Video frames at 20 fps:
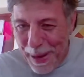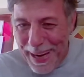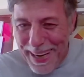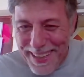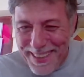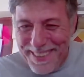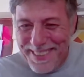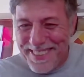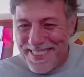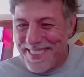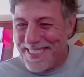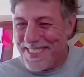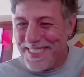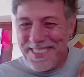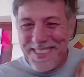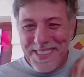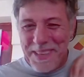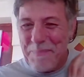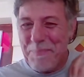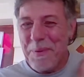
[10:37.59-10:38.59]
pay
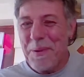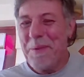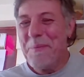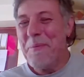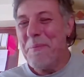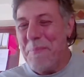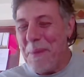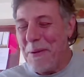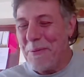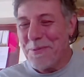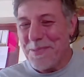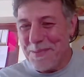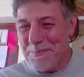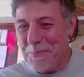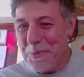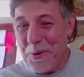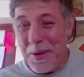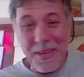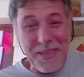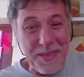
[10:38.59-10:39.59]
similar amounts of
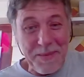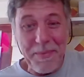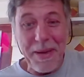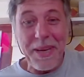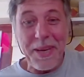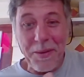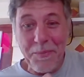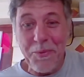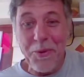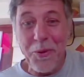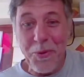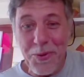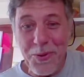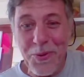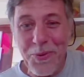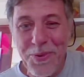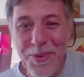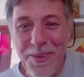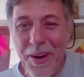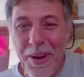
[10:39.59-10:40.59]
money to make them look
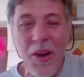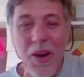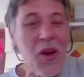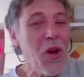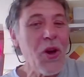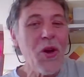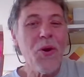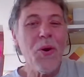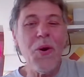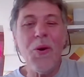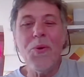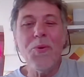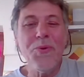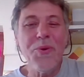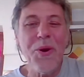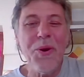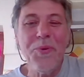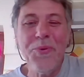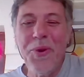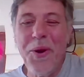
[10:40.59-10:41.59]
younger oh
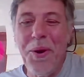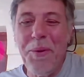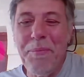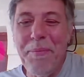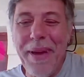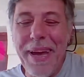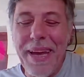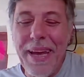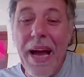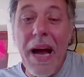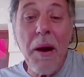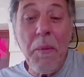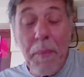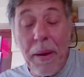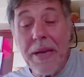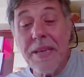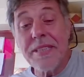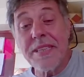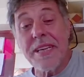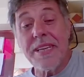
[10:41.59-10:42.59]
no not me I'll
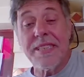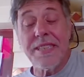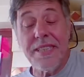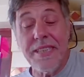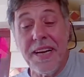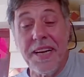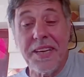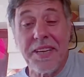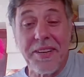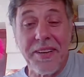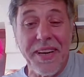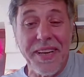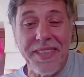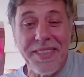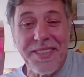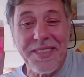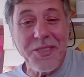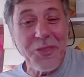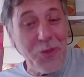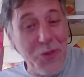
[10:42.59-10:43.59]
pay 69
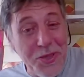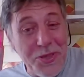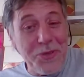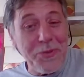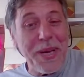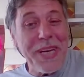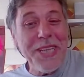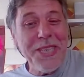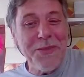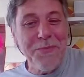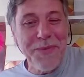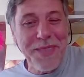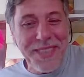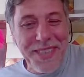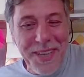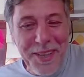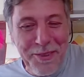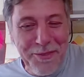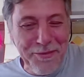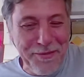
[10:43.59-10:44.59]
grand just to age
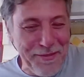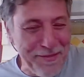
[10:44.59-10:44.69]
myself